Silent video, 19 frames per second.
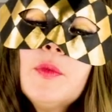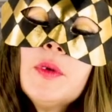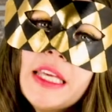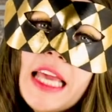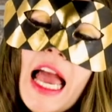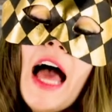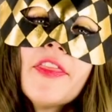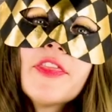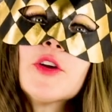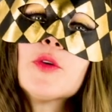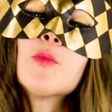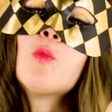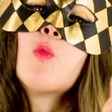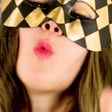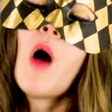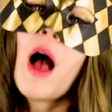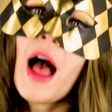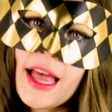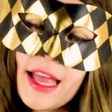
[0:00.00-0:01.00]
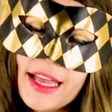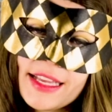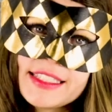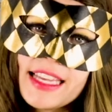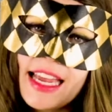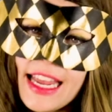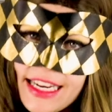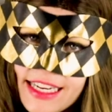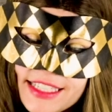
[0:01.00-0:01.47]
Yeah, there
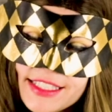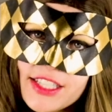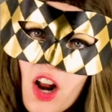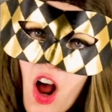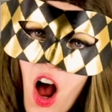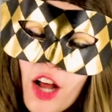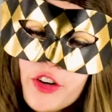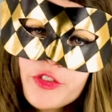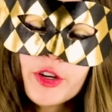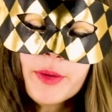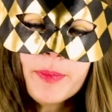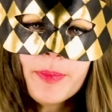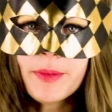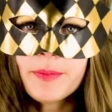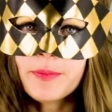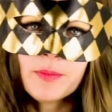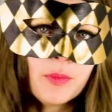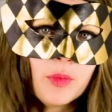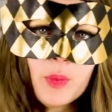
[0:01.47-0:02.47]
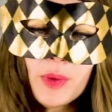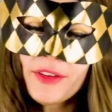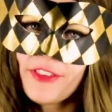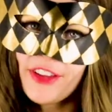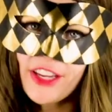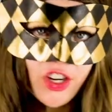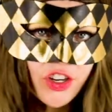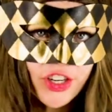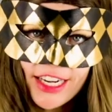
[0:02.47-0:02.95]
was Hades and Audrey, but we
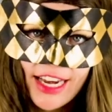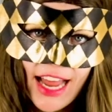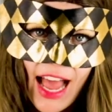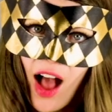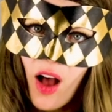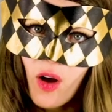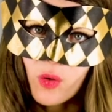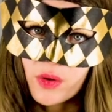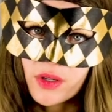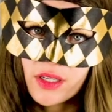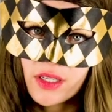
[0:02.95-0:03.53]
figured it out.